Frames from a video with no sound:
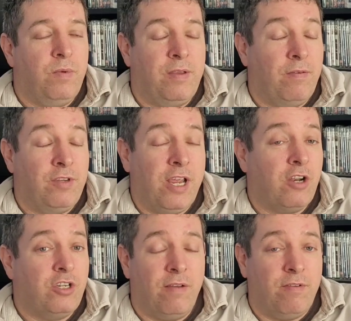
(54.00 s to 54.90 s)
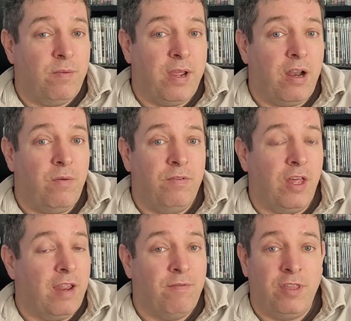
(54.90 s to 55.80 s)
We've searched everywhere. We've
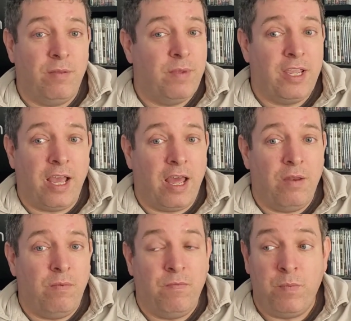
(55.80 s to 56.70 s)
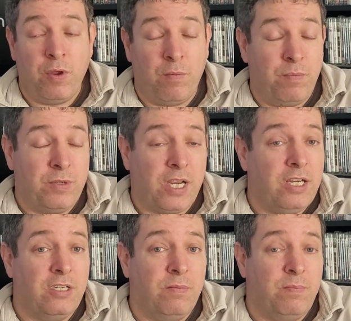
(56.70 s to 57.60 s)
done everything we can. We've put our
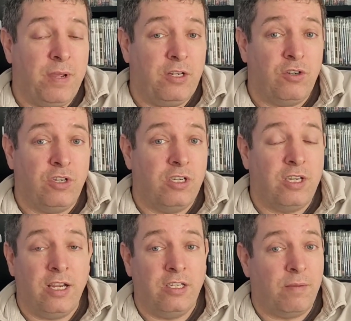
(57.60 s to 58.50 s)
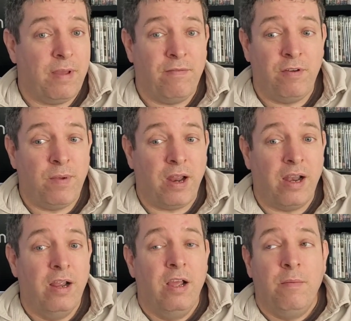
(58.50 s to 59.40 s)
sites, pictures and sites up
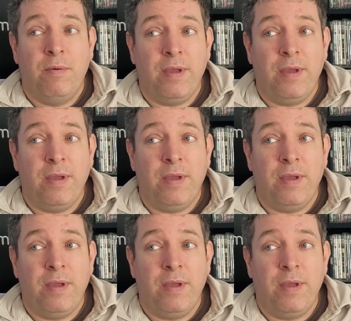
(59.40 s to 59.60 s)
everywhere. But we